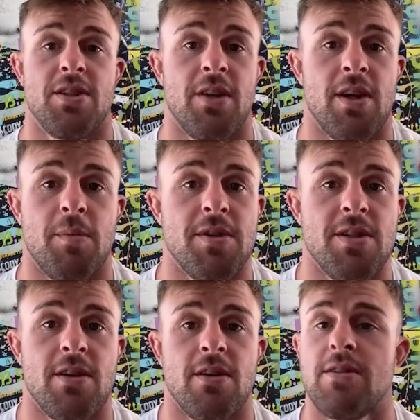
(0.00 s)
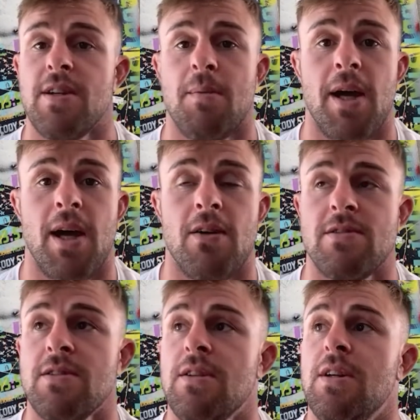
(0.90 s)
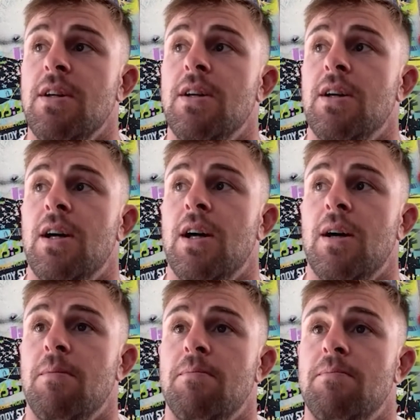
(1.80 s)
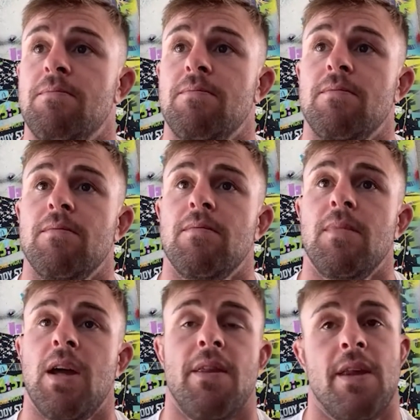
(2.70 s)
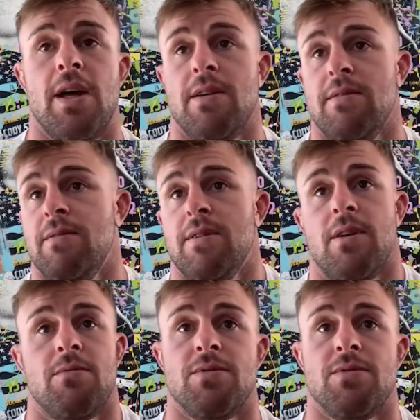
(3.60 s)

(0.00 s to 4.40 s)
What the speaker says: TJ Laramie's here. He's at my house. And then,